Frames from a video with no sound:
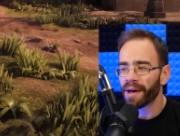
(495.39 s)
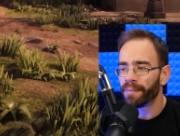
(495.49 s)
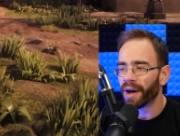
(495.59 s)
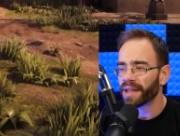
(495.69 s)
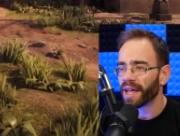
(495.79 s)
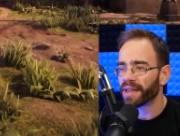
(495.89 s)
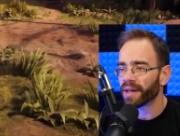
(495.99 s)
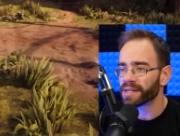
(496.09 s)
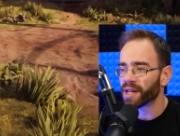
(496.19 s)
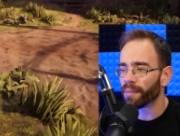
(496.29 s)
but it
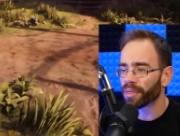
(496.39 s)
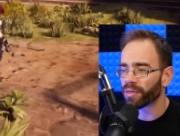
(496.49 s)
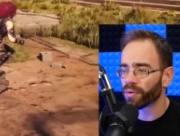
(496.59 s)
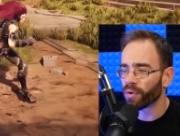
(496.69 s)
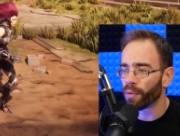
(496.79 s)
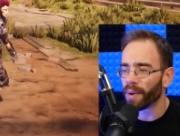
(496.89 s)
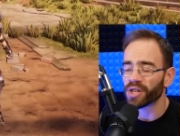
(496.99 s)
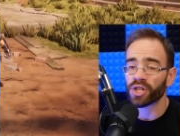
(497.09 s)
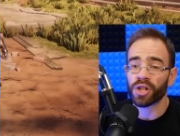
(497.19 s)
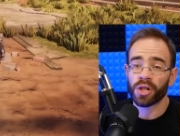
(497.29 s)
does come through
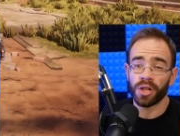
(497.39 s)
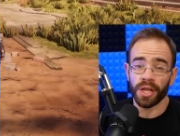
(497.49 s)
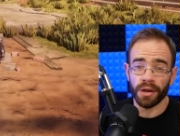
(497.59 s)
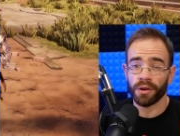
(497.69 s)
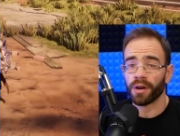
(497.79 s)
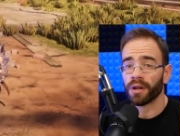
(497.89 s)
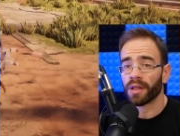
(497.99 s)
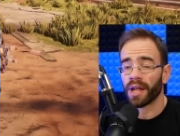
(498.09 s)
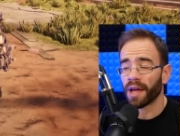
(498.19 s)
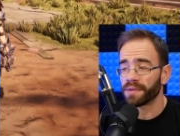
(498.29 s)
much clearer
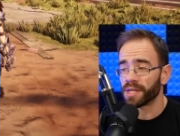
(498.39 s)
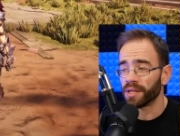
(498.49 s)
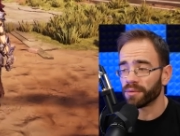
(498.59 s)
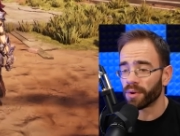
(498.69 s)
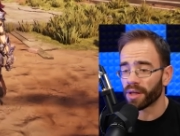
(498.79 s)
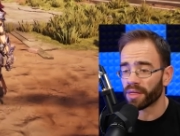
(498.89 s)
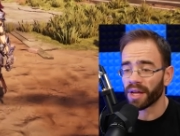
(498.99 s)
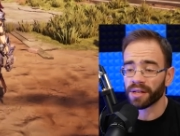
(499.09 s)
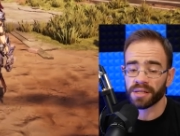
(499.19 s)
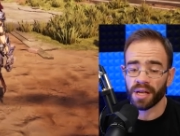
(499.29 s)
than I've seen with
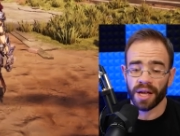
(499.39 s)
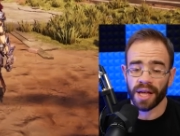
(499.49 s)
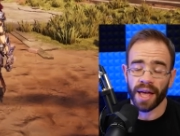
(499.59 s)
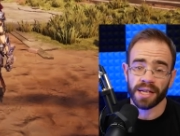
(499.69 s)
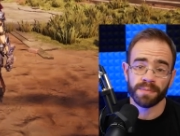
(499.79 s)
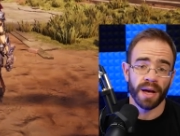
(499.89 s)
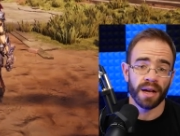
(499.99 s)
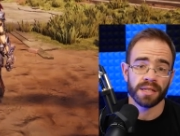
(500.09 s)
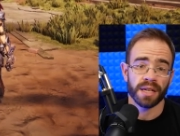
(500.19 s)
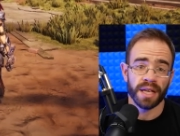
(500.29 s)
things like
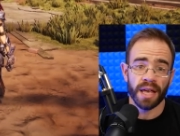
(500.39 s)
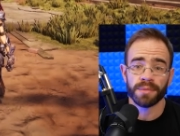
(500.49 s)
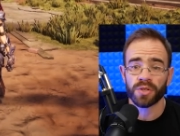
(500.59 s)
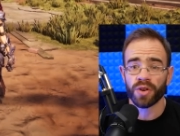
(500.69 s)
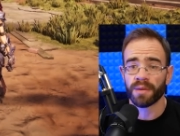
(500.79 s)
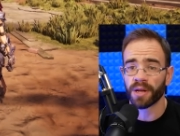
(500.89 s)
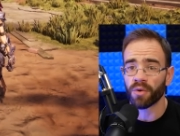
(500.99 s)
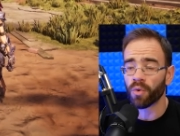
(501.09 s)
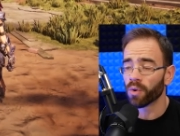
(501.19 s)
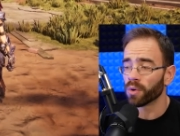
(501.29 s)
Xbox game streaming
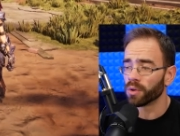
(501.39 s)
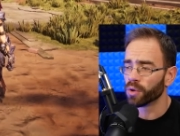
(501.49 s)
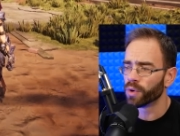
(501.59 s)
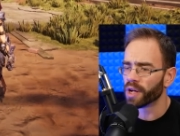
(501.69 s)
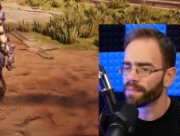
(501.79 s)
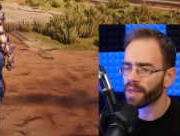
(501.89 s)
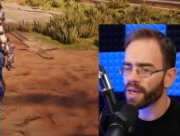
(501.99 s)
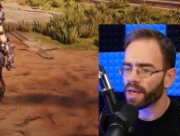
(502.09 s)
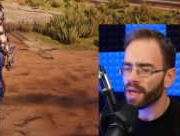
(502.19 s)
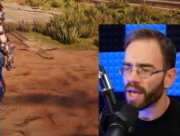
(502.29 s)
or Luna.
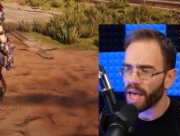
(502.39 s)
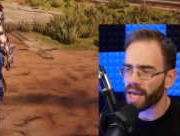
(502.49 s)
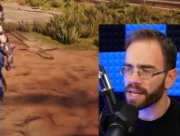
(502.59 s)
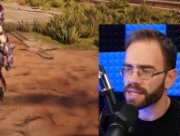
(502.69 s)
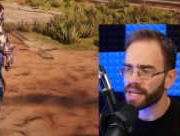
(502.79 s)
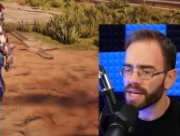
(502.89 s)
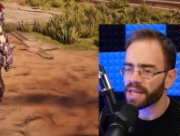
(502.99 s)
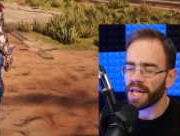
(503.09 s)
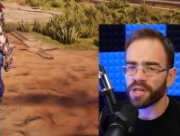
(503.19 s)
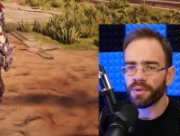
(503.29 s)
And
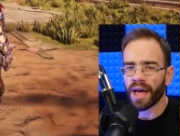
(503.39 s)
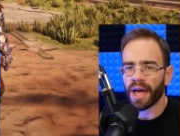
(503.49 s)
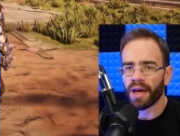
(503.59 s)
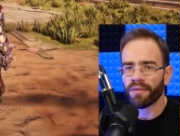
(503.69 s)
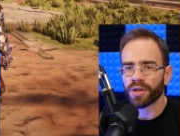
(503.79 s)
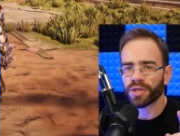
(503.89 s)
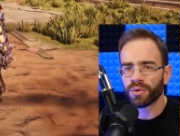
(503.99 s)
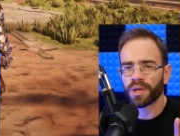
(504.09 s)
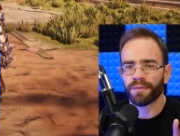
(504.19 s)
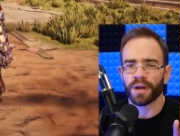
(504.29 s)
they do have
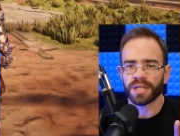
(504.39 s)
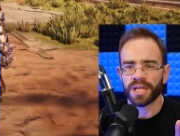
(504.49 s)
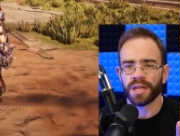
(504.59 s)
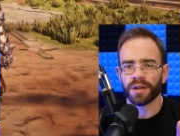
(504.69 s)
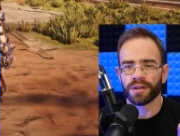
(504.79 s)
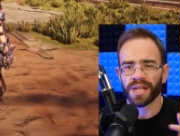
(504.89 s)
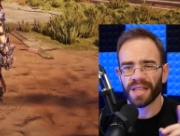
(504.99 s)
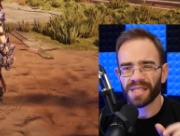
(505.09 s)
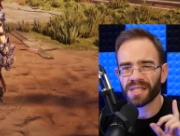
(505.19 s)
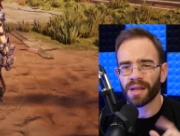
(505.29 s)
two different tiers.
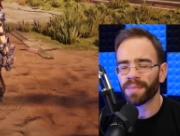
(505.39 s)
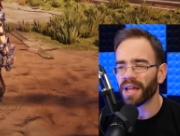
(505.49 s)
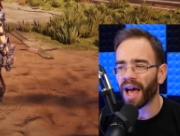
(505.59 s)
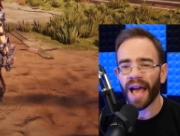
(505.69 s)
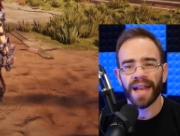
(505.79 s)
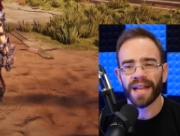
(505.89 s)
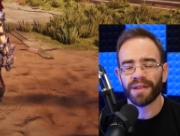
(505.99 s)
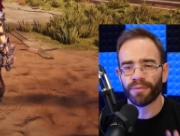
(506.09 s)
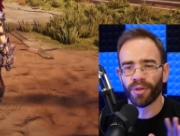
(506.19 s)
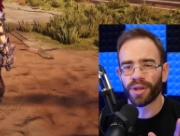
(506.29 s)
And this is something I didn't
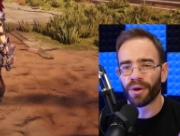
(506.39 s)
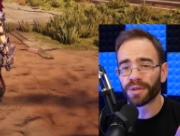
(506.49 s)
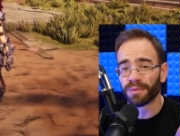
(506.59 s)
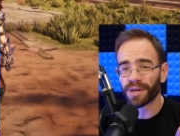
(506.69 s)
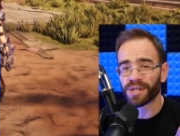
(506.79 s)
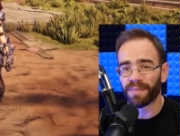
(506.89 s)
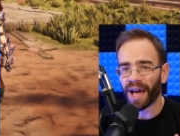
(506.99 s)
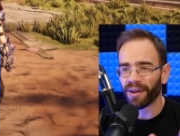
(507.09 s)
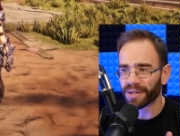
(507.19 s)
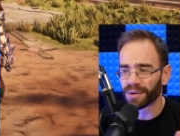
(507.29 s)
even really know too much
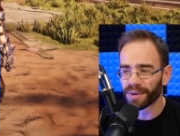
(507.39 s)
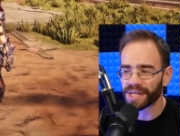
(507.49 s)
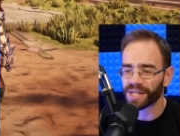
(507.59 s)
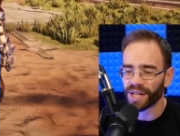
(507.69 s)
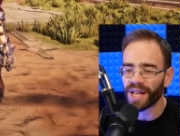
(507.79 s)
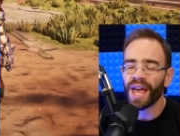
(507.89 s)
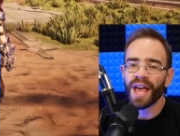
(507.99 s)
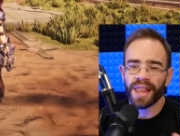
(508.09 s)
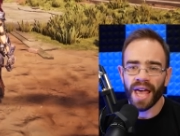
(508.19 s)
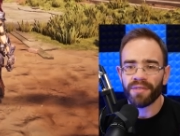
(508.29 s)
about until recently.
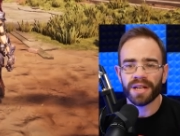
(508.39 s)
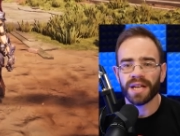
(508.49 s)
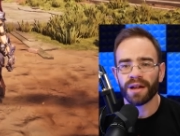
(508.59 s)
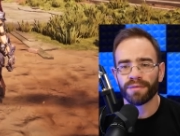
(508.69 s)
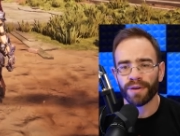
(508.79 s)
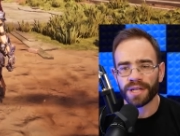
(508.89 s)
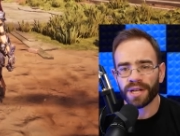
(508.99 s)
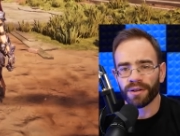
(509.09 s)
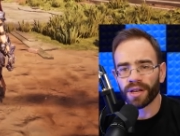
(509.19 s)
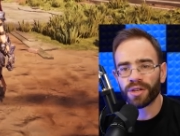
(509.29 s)
They have an entire free
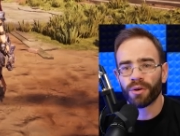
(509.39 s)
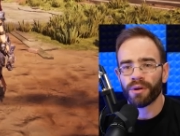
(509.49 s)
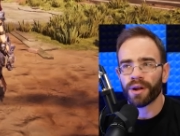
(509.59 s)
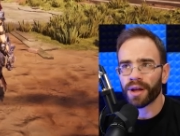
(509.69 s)
tier. Like, you don't